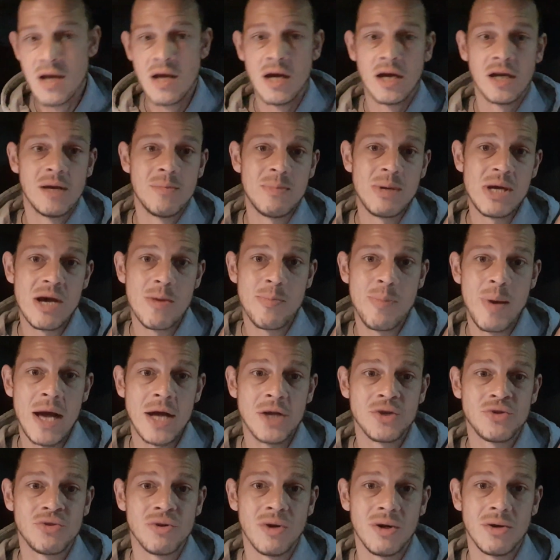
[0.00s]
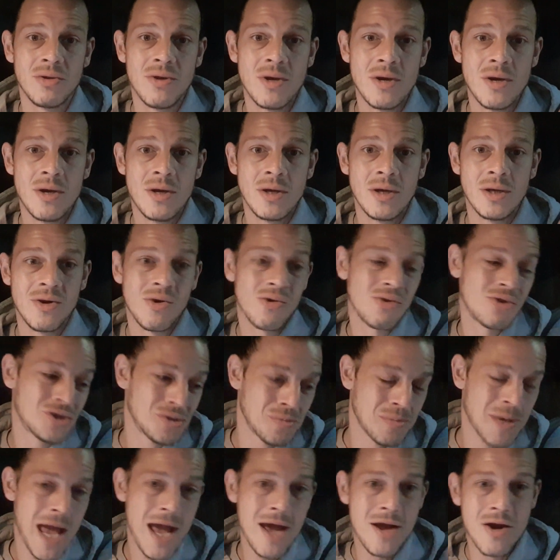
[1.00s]
and a bit of petrol, you know, because
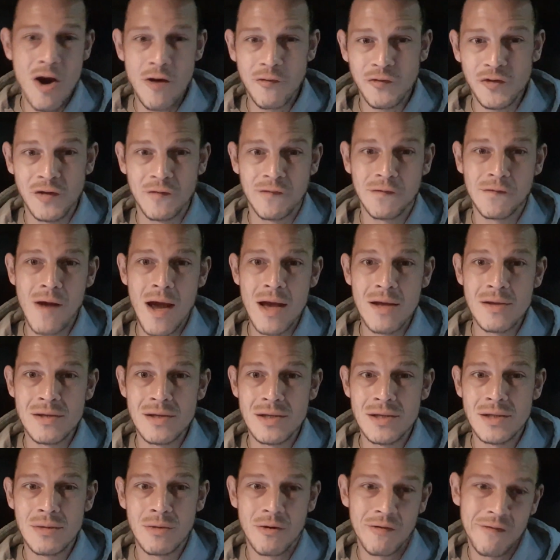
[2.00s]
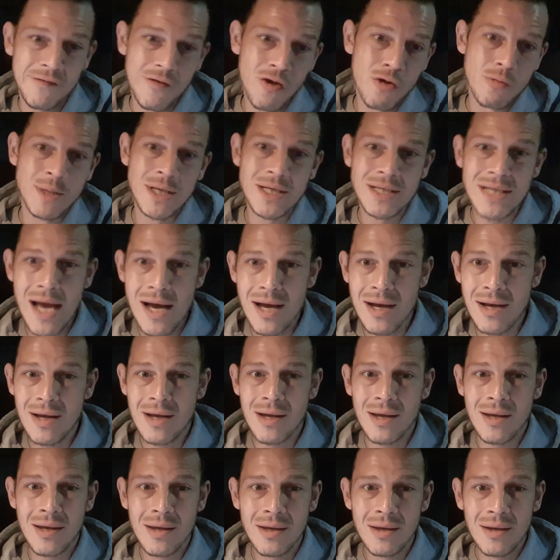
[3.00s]
I'm getting off to France, so I'll fill my
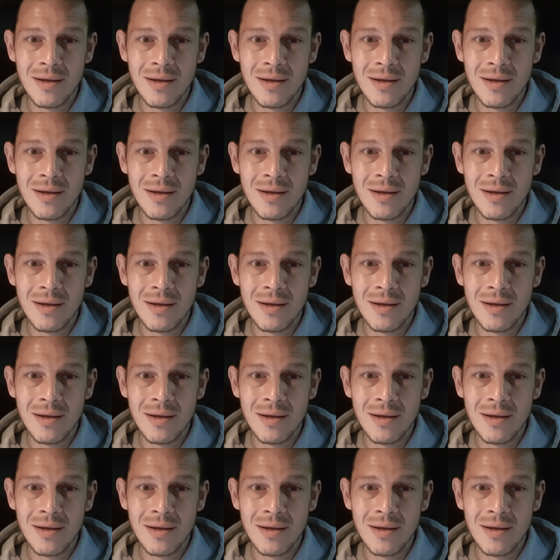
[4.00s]
tank.